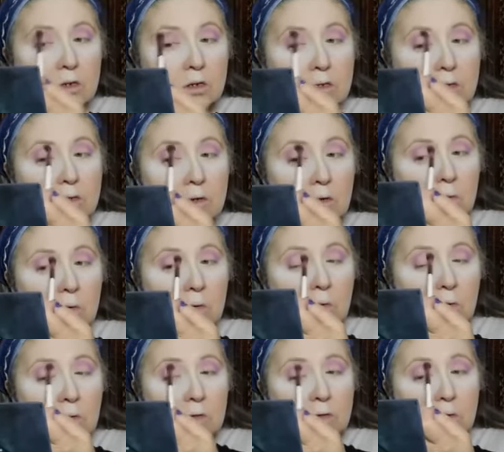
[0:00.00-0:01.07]
Just so
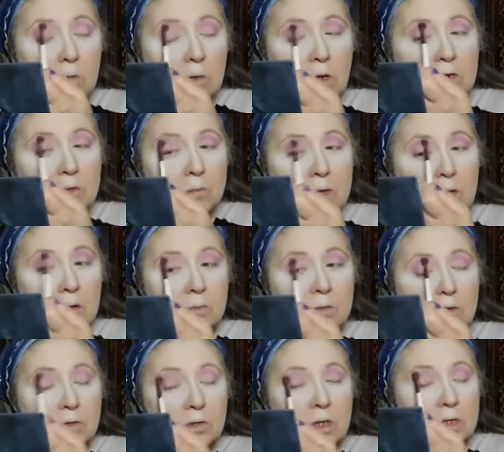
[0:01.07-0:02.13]
cool to watch
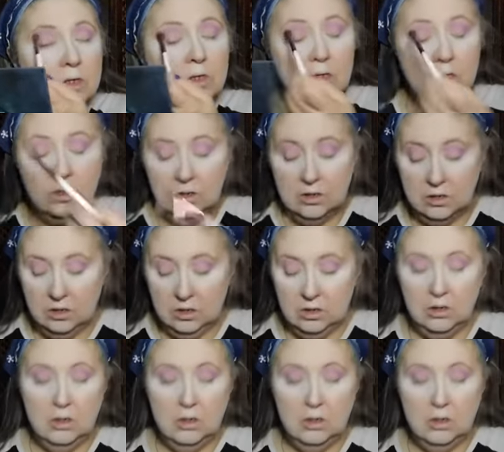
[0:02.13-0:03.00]
makeup do these things.